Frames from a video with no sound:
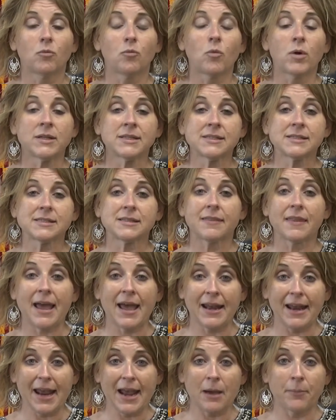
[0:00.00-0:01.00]
Once
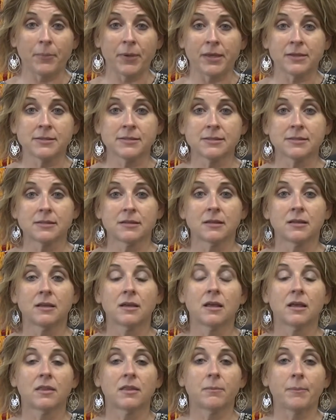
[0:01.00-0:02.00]
that happens,
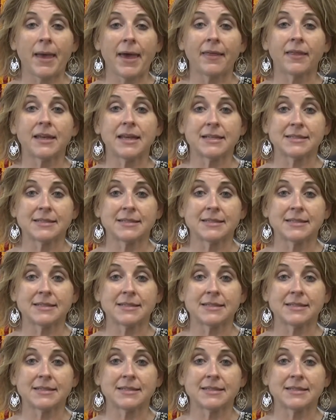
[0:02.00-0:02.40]
the ballot